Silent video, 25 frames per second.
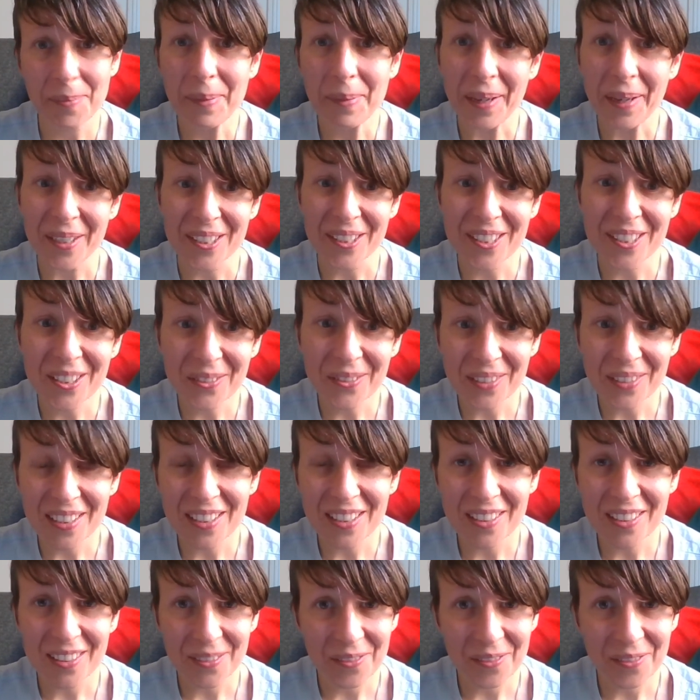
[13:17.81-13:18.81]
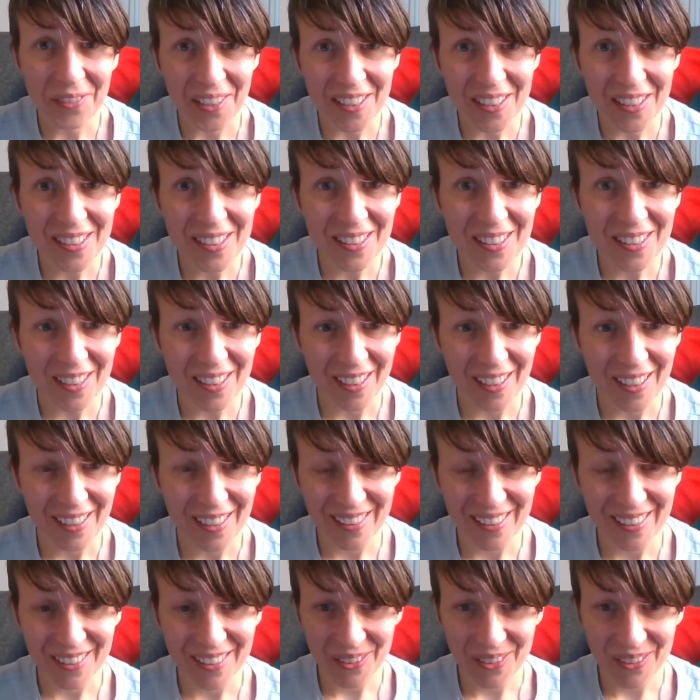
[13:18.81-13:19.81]
Paris right now in France.
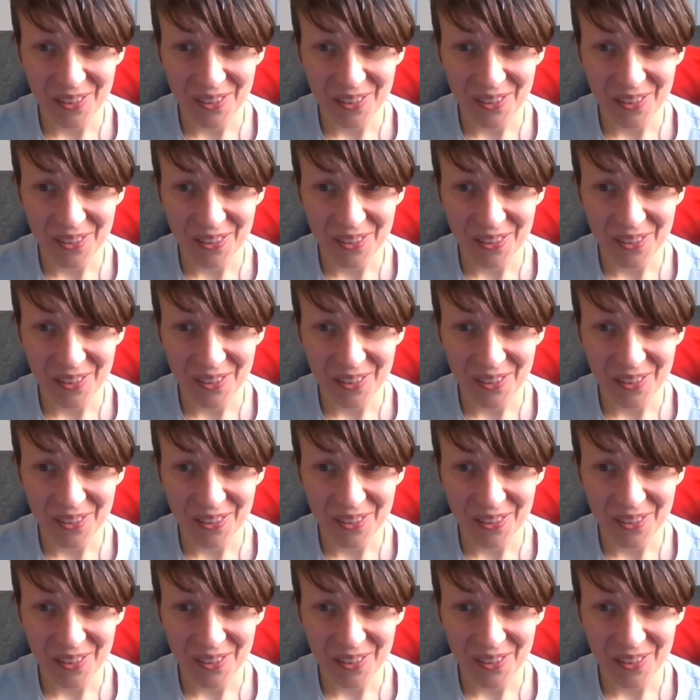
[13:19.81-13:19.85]
I